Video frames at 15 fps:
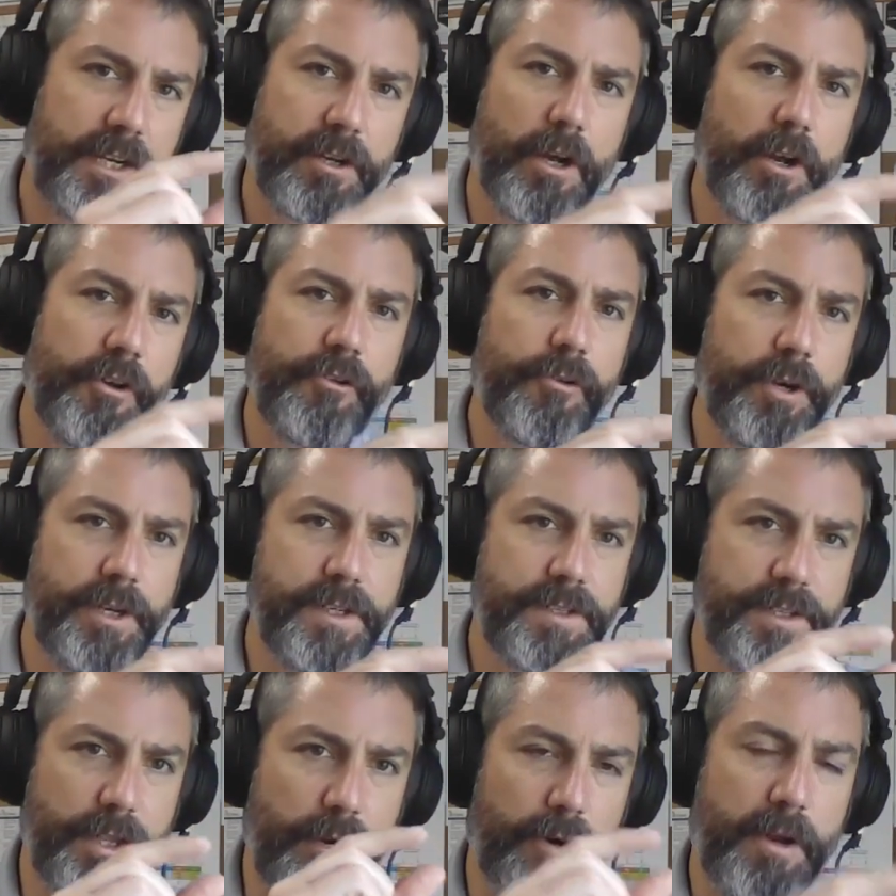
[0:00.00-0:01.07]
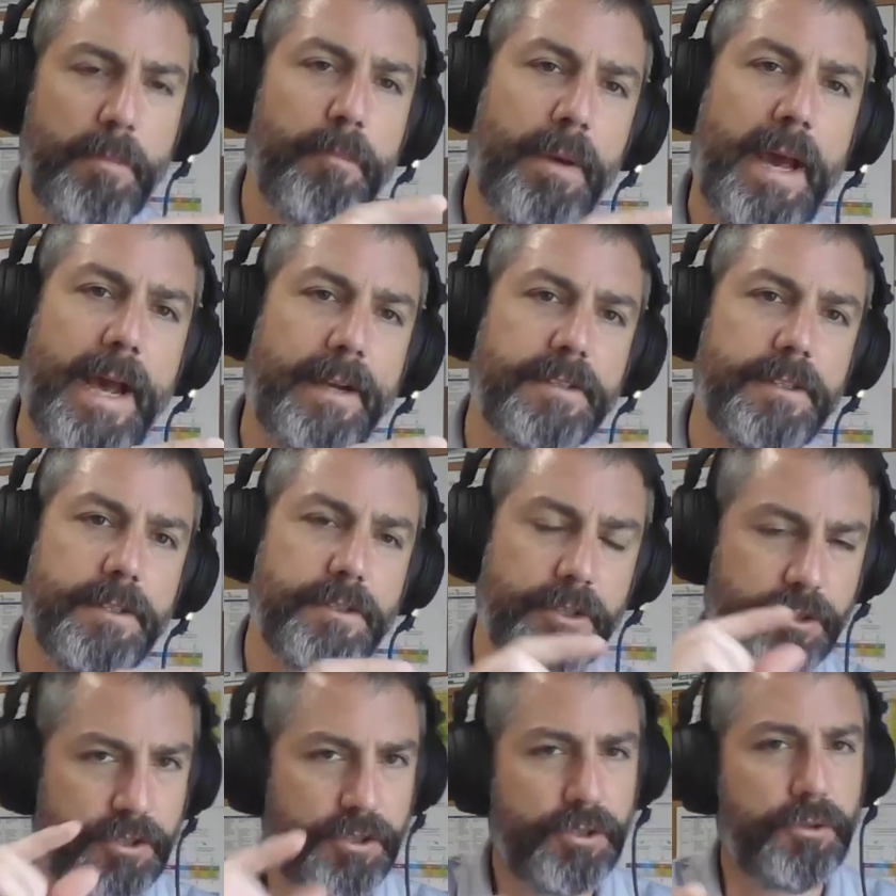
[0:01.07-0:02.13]
countries that are impacted
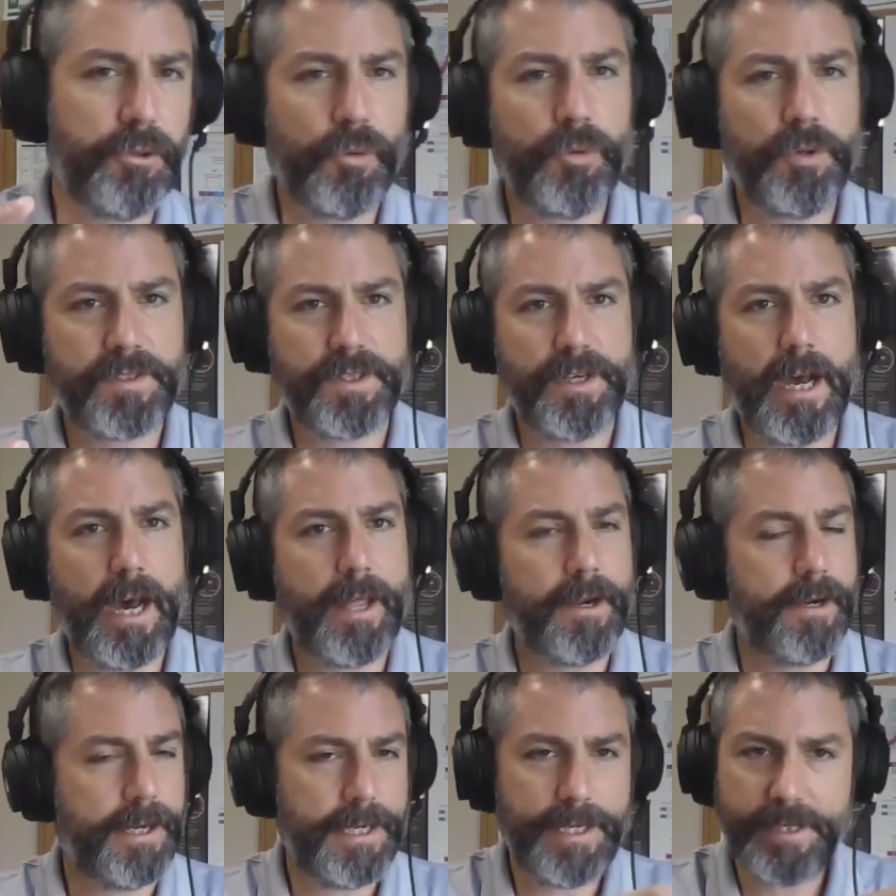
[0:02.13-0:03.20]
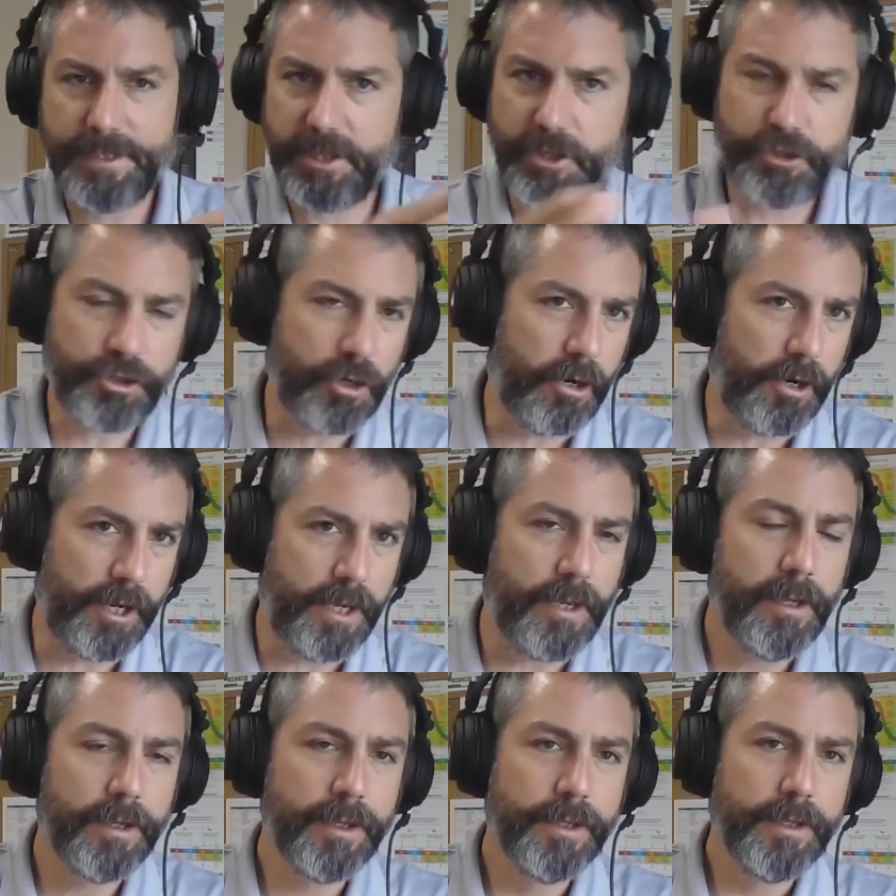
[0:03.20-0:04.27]
to two is not an easy
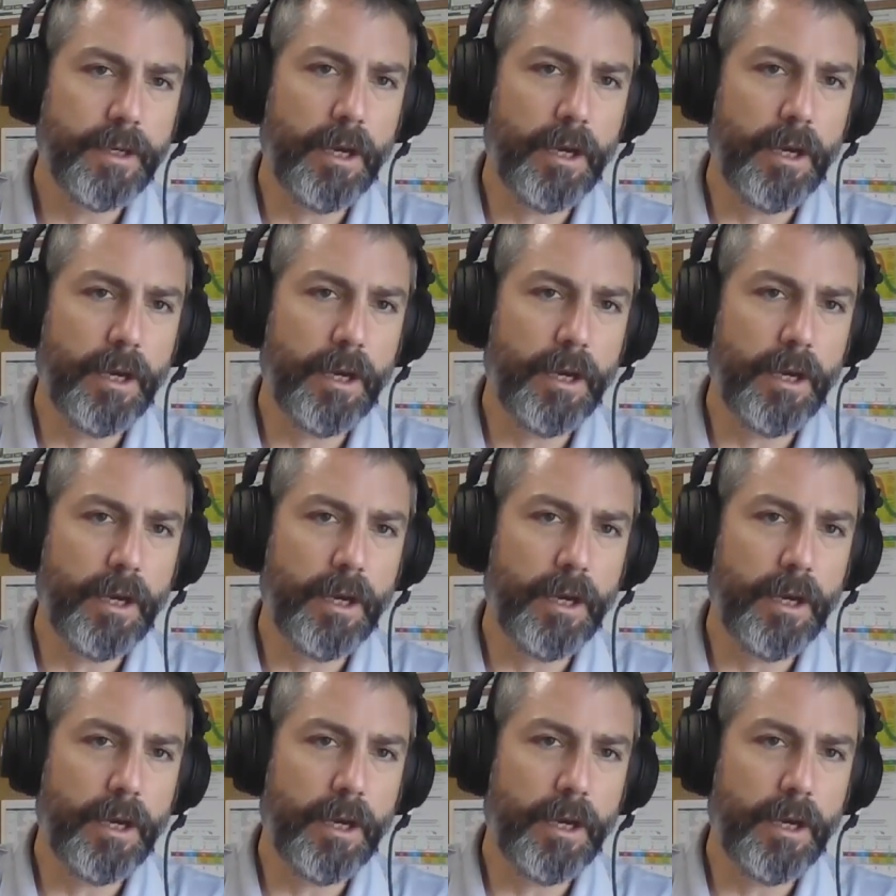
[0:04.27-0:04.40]
journey.